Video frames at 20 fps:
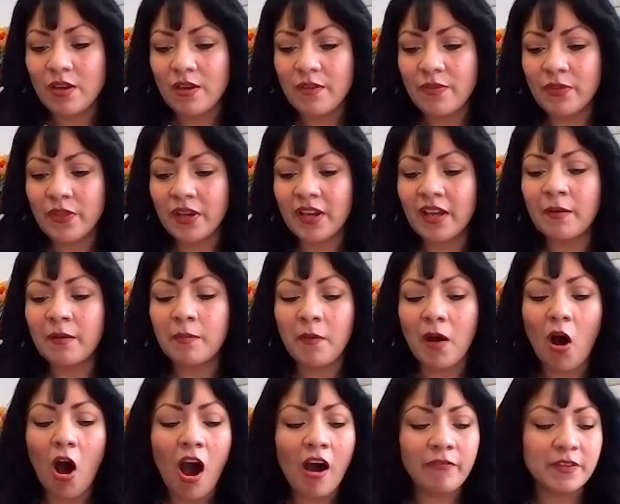the
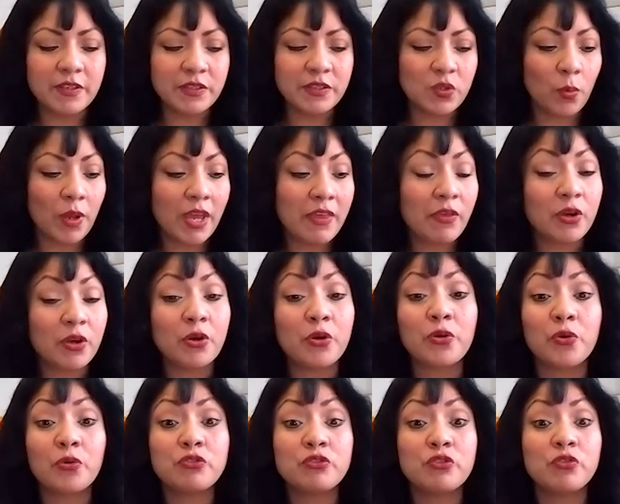office, the way that it
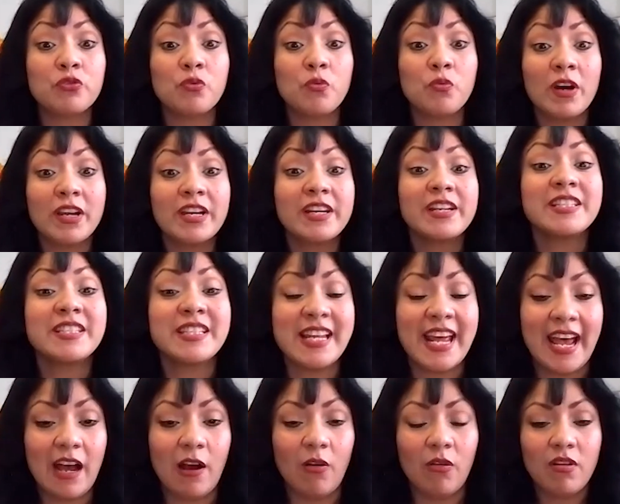grew to what it is
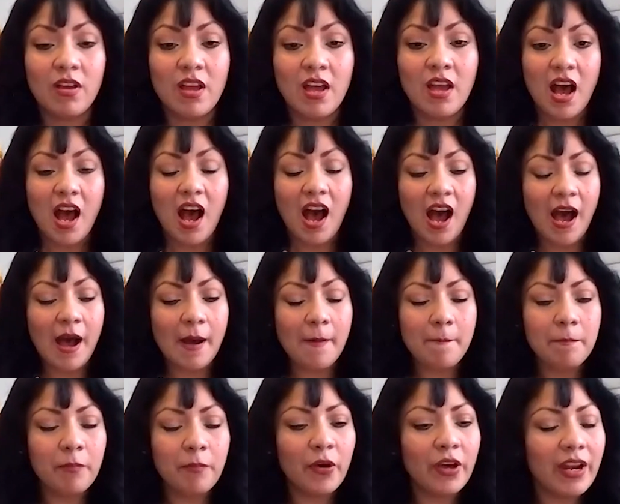now.
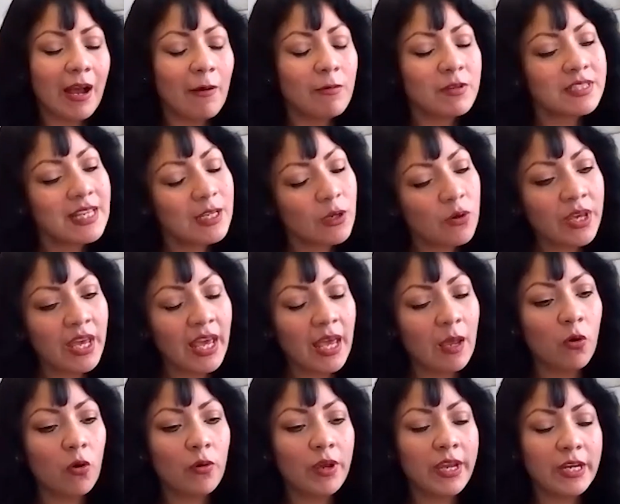But I was like, okay,
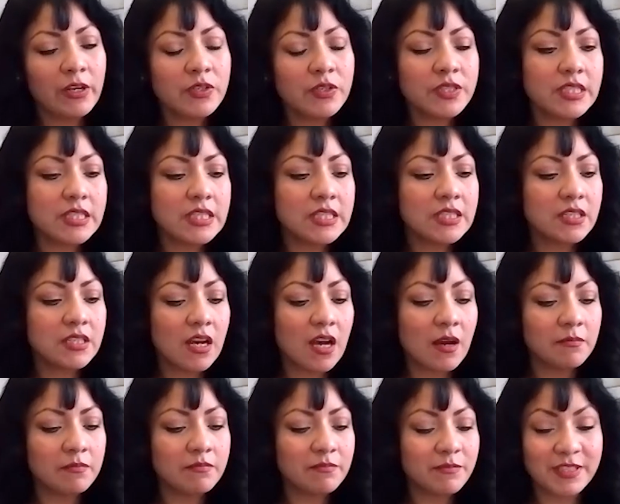well, here's this
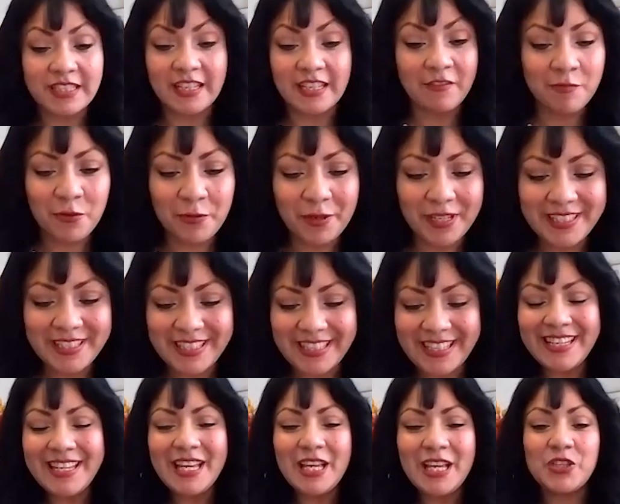Steve
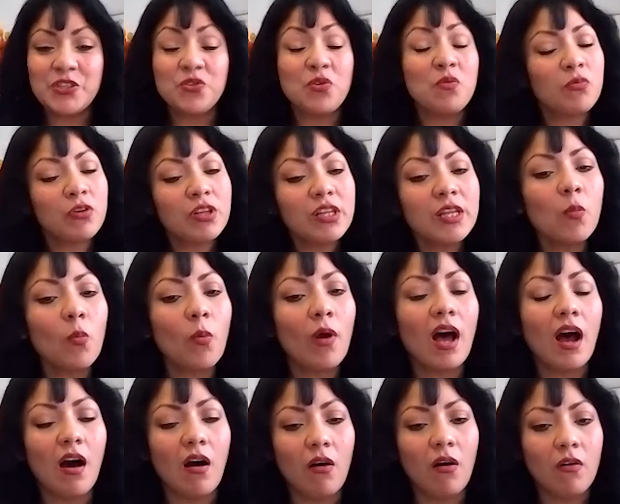Parisi doing really
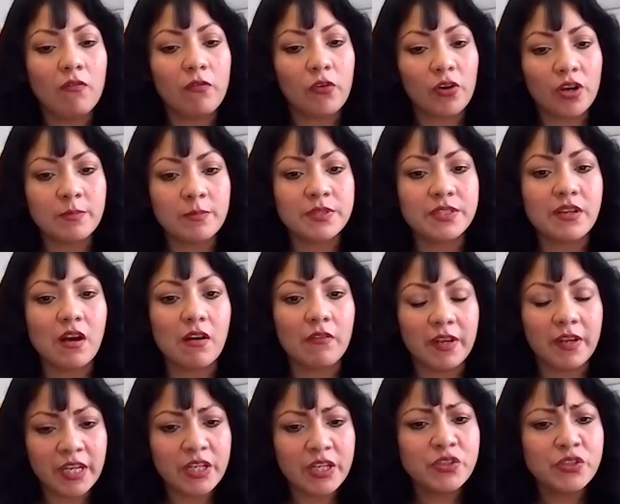well for himself,
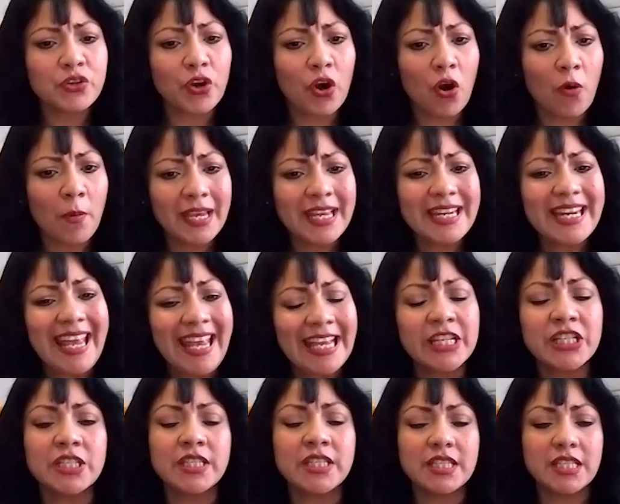and he's growing an
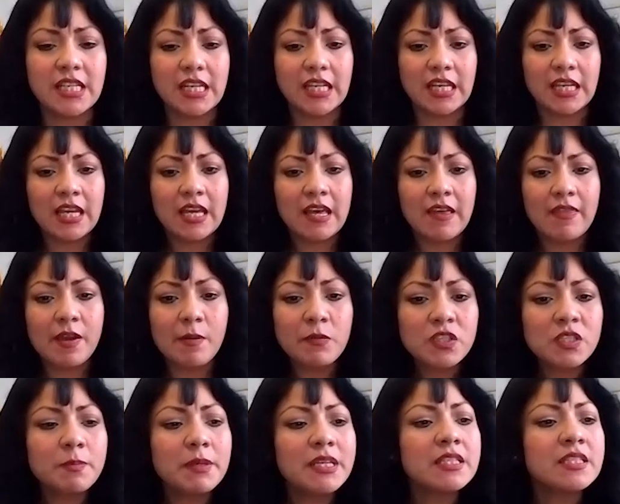agency. There
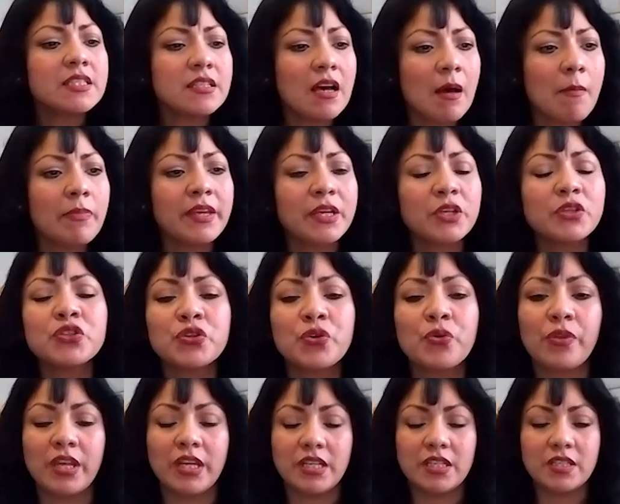must be something to
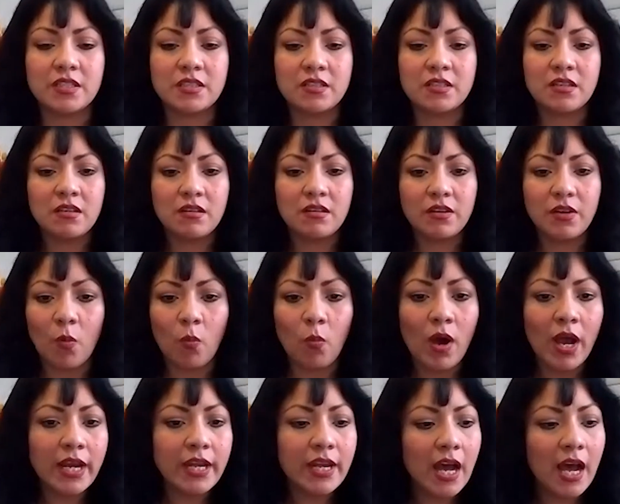this. You know,
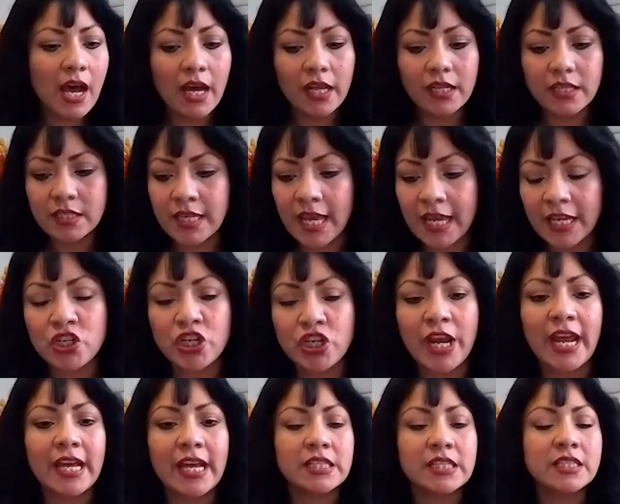why not take a
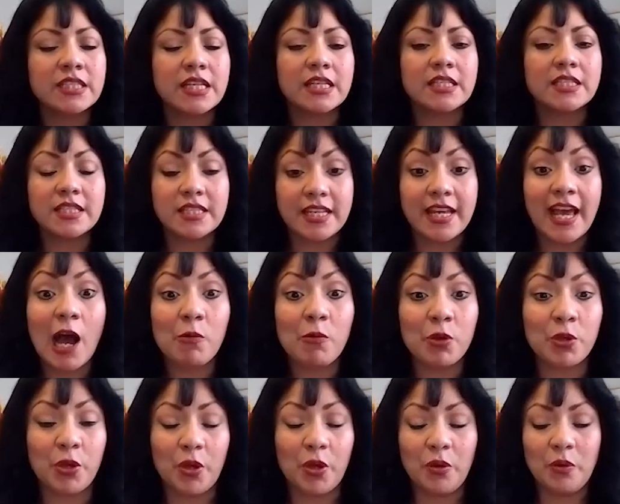chance and see how
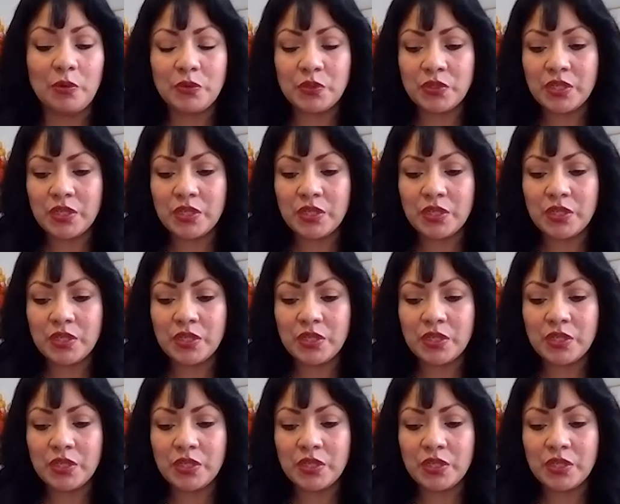it goes?